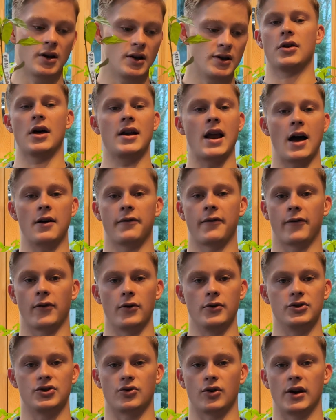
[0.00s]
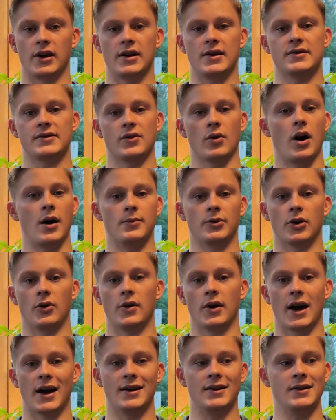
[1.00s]
You then have fruit trees, so I'm
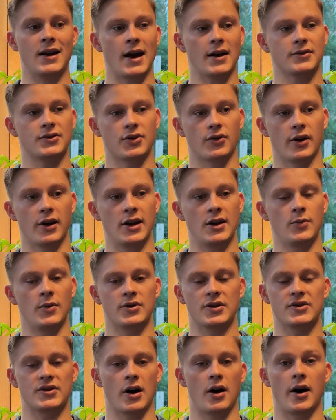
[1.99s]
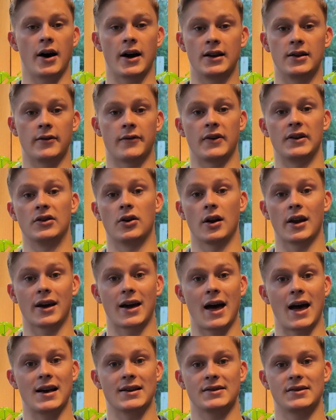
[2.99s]
doing a nectarine, which is high in phenolic
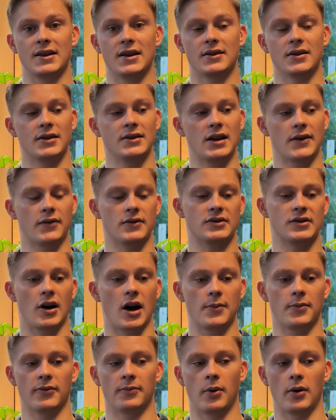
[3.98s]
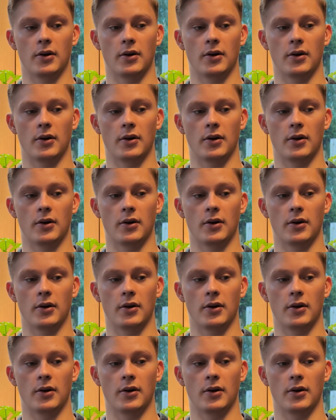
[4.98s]
acid, a different type of